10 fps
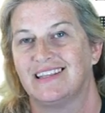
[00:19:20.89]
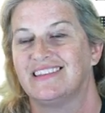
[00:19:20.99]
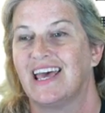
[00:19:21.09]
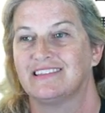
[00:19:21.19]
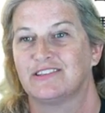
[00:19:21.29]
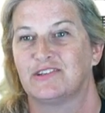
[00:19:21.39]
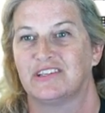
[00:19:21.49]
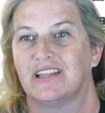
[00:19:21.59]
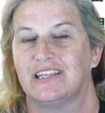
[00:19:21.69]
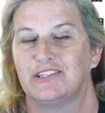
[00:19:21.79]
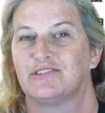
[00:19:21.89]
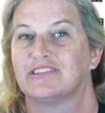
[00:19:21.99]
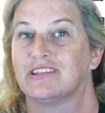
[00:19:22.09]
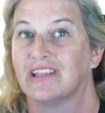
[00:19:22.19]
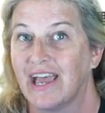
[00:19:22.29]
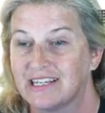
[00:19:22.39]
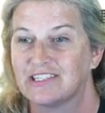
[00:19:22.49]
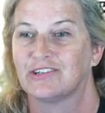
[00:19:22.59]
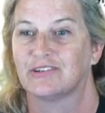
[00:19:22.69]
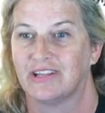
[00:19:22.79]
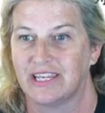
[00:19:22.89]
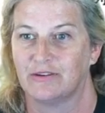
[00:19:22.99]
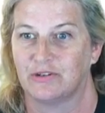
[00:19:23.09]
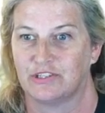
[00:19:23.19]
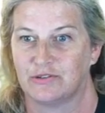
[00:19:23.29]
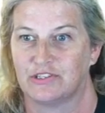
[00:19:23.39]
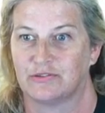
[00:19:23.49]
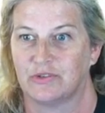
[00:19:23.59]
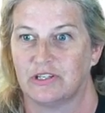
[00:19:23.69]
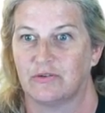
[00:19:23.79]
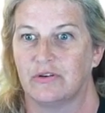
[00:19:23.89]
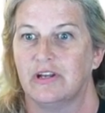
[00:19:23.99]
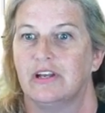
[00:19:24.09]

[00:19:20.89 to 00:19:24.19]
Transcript: and that's going to let you select your language, which is really cool.